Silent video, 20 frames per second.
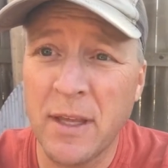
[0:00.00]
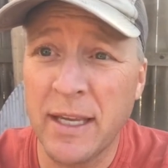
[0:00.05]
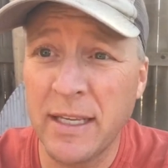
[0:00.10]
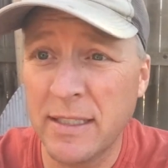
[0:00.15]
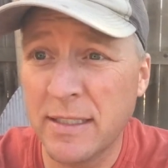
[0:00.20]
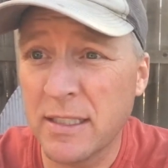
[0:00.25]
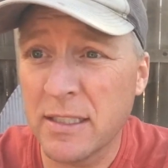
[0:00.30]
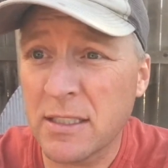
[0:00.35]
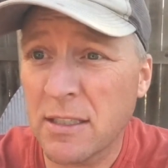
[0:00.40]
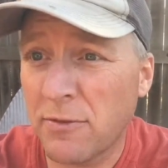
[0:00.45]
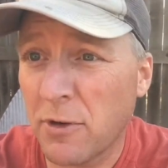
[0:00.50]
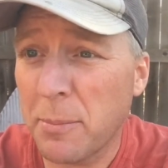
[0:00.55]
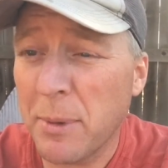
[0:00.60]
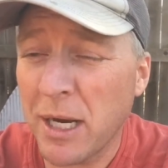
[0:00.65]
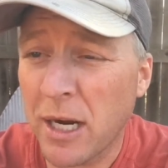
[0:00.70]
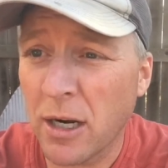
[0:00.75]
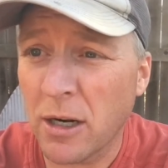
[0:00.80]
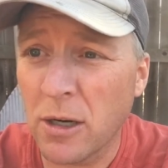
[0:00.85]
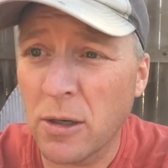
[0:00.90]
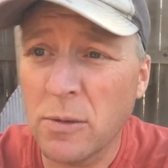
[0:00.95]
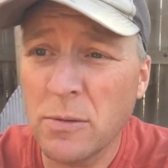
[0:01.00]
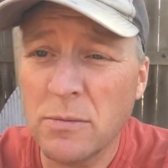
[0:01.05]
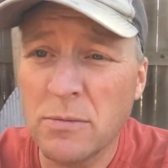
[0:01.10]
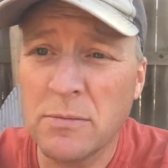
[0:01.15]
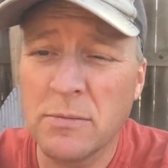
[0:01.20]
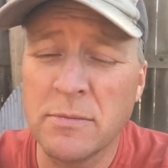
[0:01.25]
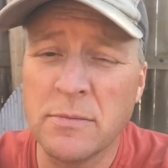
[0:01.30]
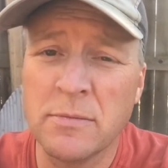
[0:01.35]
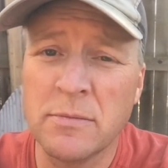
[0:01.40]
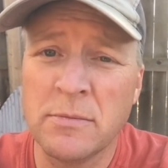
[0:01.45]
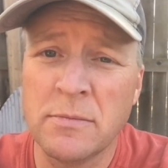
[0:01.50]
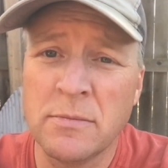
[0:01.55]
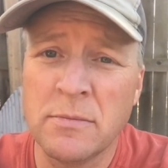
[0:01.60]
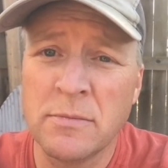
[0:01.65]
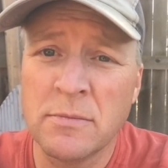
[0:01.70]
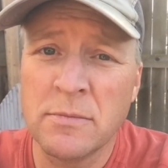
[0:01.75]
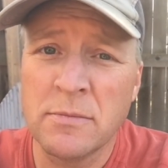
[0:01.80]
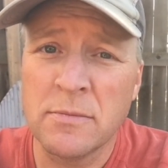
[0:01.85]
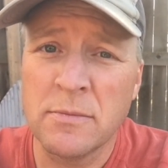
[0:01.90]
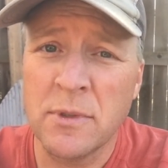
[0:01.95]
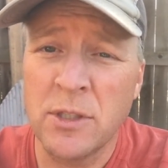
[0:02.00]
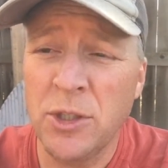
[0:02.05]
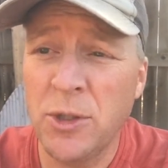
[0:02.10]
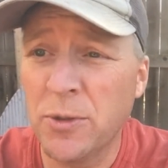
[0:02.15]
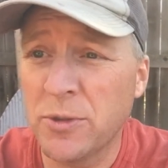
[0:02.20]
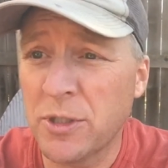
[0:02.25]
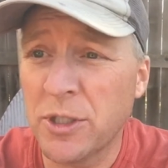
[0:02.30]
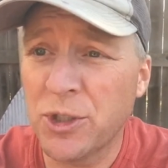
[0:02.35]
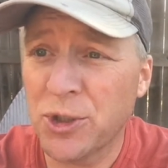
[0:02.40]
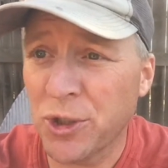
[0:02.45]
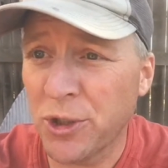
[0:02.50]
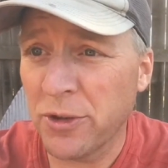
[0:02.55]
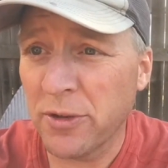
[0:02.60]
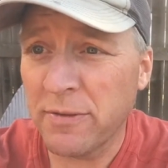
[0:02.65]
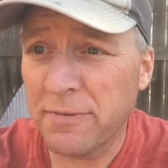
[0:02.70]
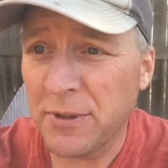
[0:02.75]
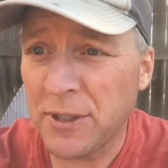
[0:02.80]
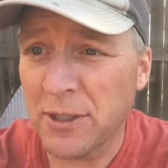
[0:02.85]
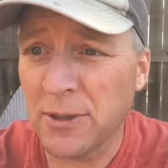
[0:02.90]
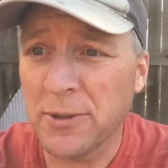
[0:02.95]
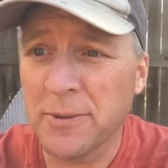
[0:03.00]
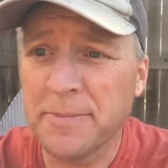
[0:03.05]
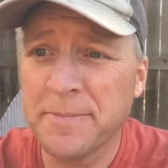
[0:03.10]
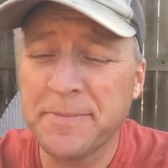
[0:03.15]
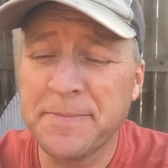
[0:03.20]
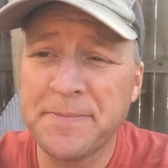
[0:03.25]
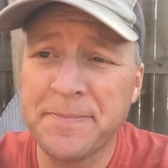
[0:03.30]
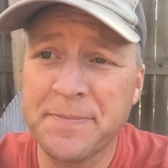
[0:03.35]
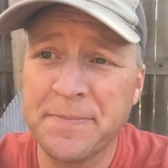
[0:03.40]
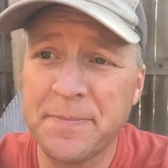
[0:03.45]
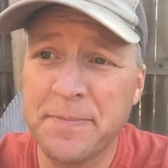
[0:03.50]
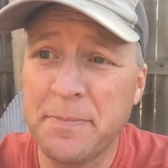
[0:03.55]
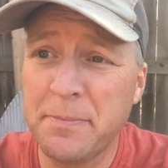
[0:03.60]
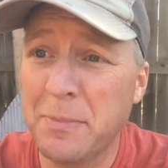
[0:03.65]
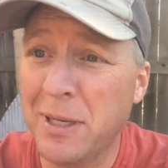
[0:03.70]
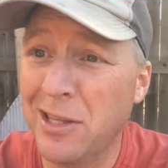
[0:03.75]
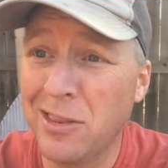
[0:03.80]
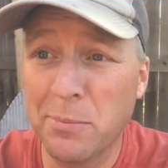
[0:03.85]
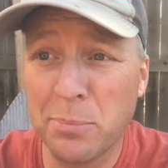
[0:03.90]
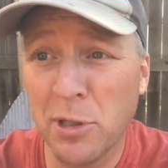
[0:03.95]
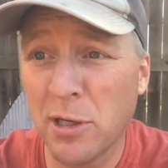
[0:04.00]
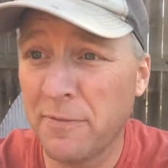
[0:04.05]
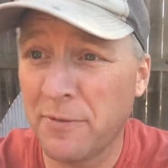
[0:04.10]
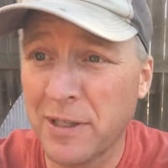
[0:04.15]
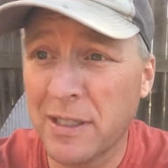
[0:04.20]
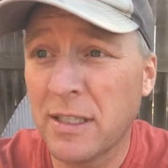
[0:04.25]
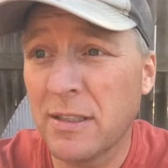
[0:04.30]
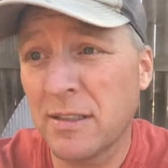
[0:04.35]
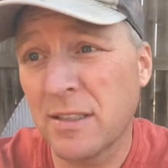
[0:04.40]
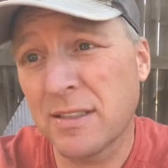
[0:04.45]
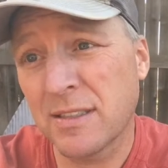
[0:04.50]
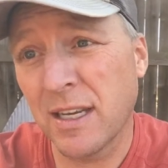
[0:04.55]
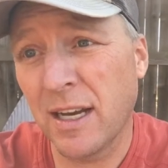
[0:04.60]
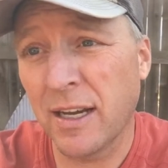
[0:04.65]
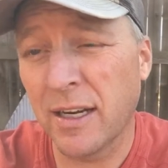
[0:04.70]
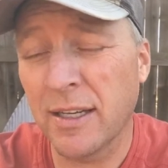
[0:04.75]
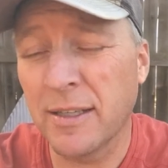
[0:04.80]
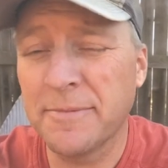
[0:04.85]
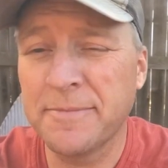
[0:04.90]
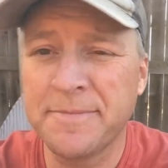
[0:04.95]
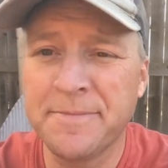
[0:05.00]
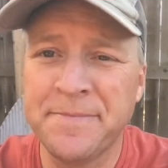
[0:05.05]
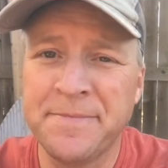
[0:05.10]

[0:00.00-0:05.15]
A disc from a harrow, used to churn the field, made the perfect Discata.